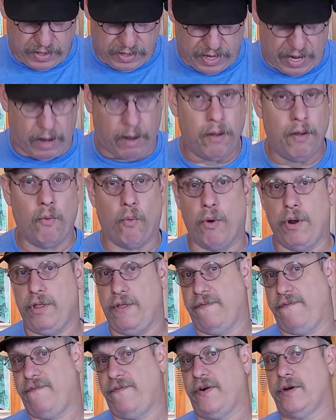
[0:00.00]
Now, one of
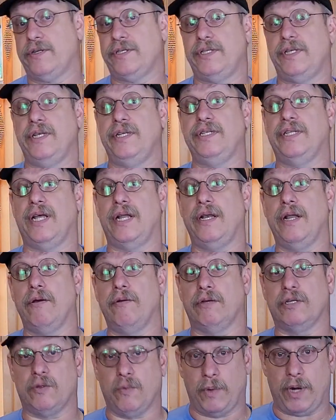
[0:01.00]
the first things I
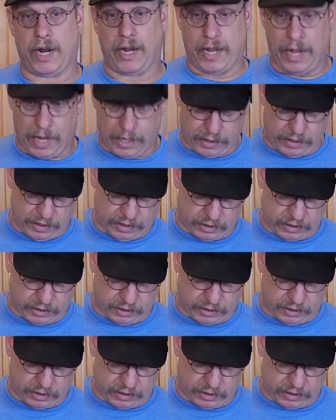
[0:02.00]
noticed when I got